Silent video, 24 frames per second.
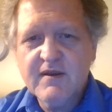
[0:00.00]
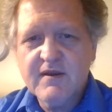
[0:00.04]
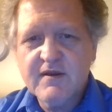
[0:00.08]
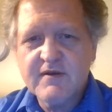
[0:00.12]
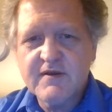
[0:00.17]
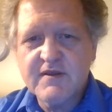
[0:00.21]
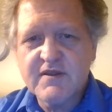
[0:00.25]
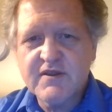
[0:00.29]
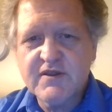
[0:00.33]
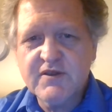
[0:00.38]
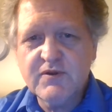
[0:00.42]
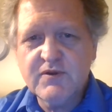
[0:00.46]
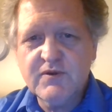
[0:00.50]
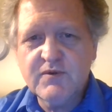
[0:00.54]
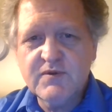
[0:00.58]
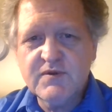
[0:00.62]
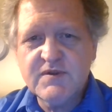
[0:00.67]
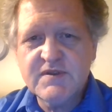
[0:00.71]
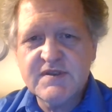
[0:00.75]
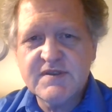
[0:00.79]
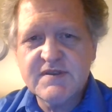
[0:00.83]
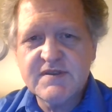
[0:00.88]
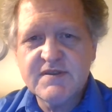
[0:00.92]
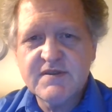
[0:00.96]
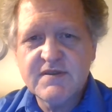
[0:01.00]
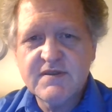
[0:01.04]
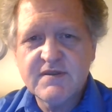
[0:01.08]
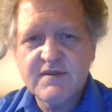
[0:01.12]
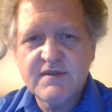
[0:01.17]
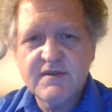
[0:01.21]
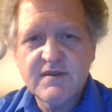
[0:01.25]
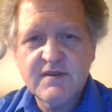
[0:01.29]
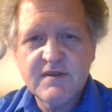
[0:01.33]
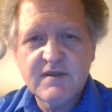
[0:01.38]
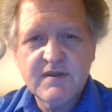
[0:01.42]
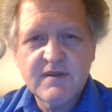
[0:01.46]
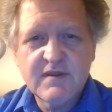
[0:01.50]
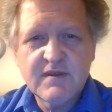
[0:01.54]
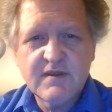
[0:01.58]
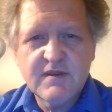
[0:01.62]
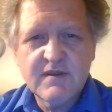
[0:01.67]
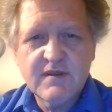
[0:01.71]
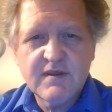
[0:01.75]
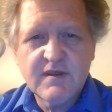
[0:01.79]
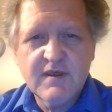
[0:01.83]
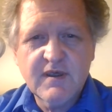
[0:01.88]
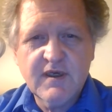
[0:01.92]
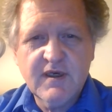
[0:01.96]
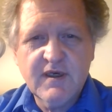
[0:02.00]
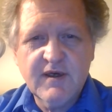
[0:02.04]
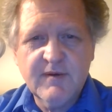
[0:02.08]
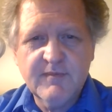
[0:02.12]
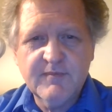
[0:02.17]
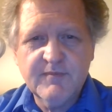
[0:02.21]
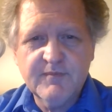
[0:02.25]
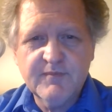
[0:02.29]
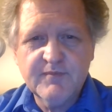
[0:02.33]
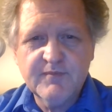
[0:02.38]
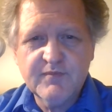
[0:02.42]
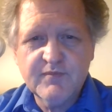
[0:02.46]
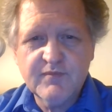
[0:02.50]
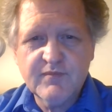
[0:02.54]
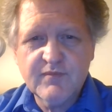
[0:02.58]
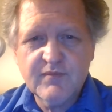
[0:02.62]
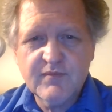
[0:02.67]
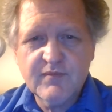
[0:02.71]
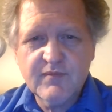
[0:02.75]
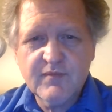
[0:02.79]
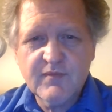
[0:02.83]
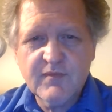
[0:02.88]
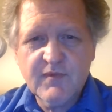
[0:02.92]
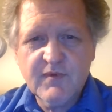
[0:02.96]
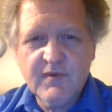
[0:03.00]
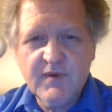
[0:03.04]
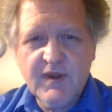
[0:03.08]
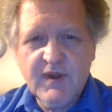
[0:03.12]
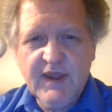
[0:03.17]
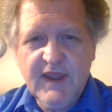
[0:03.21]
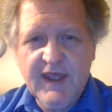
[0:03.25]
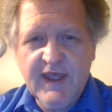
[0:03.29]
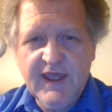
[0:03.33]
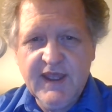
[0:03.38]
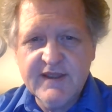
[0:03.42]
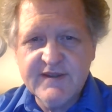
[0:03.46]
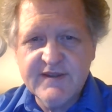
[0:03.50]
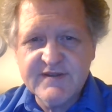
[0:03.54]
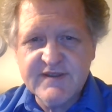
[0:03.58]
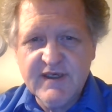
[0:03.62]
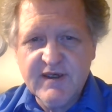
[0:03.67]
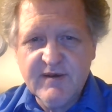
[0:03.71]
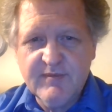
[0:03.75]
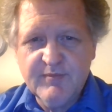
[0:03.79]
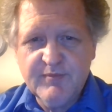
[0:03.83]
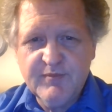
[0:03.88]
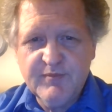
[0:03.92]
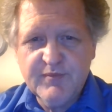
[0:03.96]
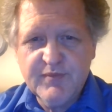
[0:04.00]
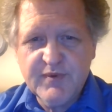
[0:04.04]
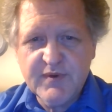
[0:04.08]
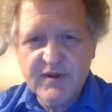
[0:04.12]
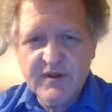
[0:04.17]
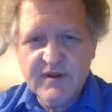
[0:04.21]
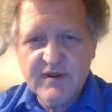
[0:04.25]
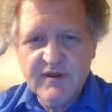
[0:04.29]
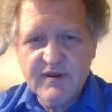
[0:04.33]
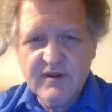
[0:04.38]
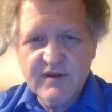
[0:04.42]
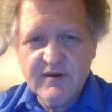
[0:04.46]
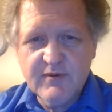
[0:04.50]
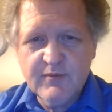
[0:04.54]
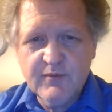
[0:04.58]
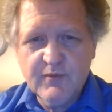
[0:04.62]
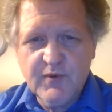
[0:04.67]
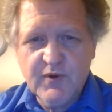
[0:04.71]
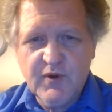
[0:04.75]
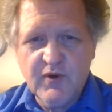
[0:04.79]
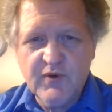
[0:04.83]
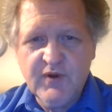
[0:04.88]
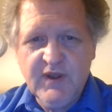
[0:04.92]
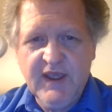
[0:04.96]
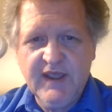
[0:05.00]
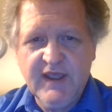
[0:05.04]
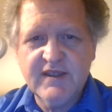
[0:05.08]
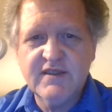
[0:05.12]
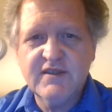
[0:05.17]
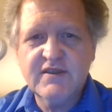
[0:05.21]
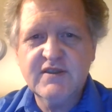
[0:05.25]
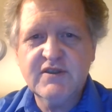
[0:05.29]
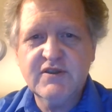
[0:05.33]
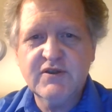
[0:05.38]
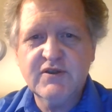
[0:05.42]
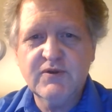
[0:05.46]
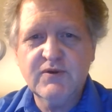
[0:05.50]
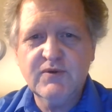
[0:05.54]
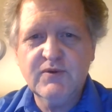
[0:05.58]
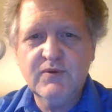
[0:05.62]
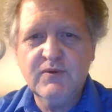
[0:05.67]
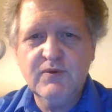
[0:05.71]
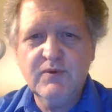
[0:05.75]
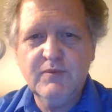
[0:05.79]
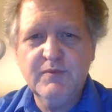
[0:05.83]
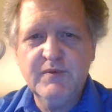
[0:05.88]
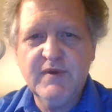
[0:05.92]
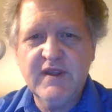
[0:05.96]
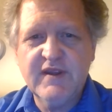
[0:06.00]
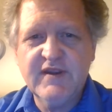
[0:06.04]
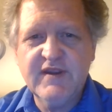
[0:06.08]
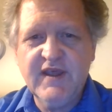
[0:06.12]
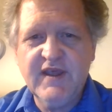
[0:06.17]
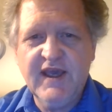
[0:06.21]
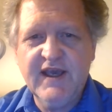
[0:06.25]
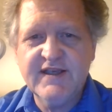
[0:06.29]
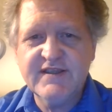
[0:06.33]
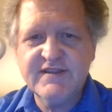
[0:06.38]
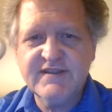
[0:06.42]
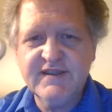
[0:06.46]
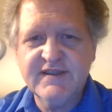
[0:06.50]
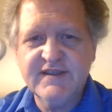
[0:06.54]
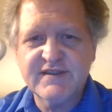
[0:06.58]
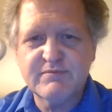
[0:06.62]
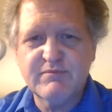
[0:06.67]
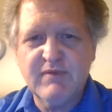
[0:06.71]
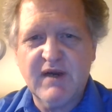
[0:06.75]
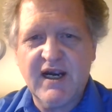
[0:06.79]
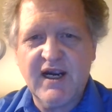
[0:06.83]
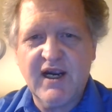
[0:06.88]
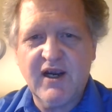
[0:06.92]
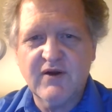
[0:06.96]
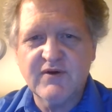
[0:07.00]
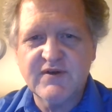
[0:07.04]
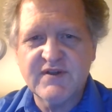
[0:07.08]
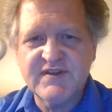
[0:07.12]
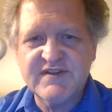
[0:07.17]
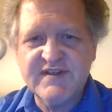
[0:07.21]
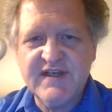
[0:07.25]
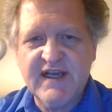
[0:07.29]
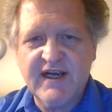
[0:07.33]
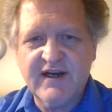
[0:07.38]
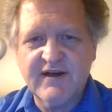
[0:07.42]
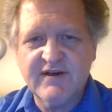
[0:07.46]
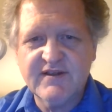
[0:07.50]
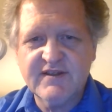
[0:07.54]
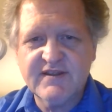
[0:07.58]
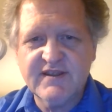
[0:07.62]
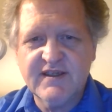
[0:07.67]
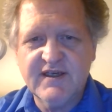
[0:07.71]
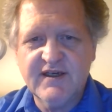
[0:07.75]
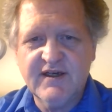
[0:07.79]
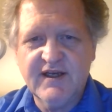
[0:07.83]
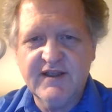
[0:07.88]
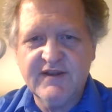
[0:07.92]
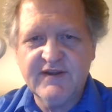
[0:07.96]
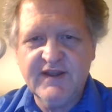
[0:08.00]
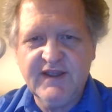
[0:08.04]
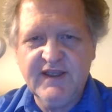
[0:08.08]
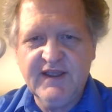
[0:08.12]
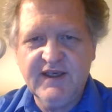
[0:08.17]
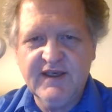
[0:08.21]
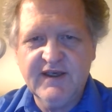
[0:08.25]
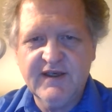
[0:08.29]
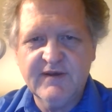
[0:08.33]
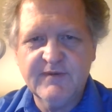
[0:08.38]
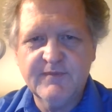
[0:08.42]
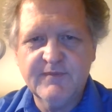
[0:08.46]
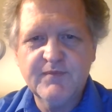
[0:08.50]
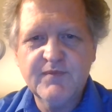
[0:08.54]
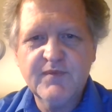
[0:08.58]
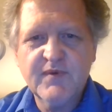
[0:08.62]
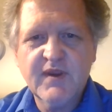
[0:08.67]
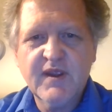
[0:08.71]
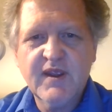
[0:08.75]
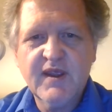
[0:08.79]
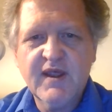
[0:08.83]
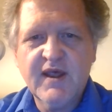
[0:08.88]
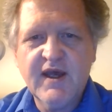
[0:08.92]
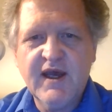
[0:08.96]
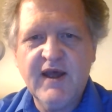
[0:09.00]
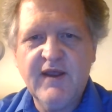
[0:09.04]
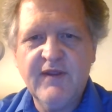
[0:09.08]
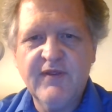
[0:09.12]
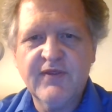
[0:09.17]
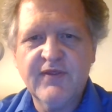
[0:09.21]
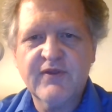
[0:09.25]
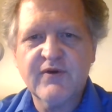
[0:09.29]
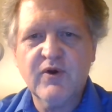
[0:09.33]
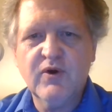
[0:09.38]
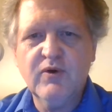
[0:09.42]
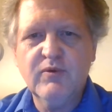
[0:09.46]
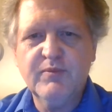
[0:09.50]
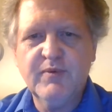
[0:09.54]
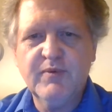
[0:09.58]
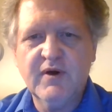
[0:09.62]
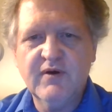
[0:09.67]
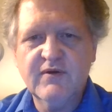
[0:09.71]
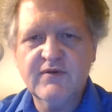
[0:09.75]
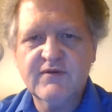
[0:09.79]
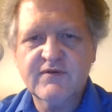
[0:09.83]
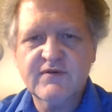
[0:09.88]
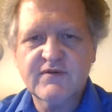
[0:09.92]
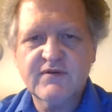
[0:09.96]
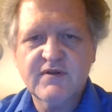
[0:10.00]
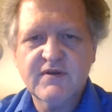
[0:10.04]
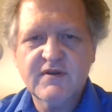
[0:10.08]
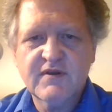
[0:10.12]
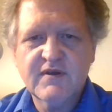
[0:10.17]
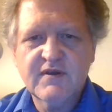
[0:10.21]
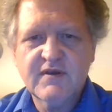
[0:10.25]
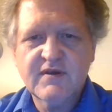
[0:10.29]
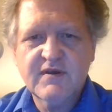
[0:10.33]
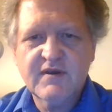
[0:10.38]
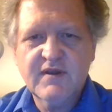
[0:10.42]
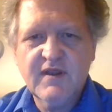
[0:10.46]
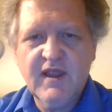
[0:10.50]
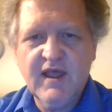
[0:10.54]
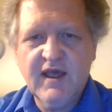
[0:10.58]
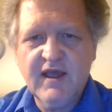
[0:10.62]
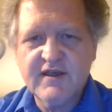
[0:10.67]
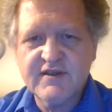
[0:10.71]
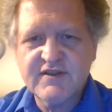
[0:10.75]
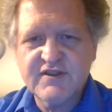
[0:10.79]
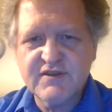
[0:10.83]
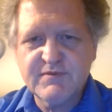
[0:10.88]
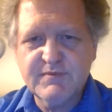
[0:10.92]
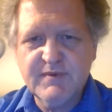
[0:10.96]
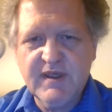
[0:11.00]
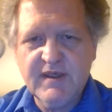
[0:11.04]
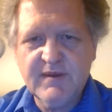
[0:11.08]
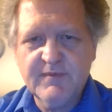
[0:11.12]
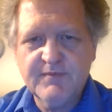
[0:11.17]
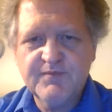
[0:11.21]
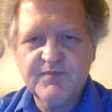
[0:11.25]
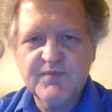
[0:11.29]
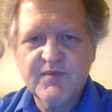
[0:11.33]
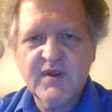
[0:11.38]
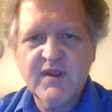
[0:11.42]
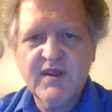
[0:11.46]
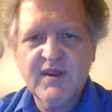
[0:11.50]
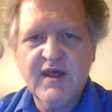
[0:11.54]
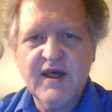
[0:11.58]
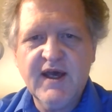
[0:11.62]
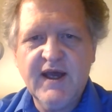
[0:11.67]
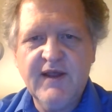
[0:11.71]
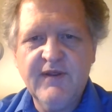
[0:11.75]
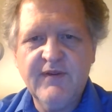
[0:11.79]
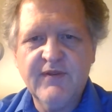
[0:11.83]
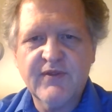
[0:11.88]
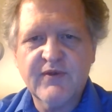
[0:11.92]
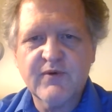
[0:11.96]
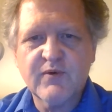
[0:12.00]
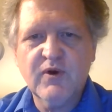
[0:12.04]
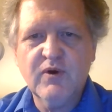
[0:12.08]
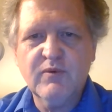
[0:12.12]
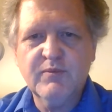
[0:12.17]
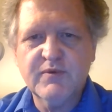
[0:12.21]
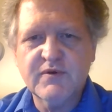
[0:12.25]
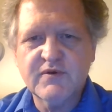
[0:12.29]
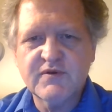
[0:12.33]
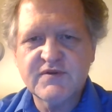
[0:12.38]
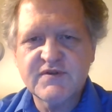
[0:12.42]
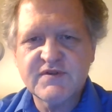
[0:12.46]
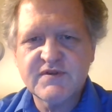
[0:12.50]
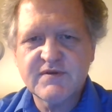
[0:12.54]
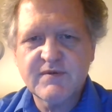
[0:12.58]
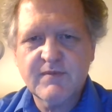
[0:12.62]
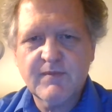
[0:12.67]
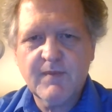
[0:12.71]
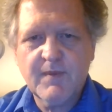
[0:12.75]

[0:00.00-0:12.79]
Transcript: The tous ends up, we only get two, but the S gets borrowed to start on the anthropos. Excuse me, anthropos.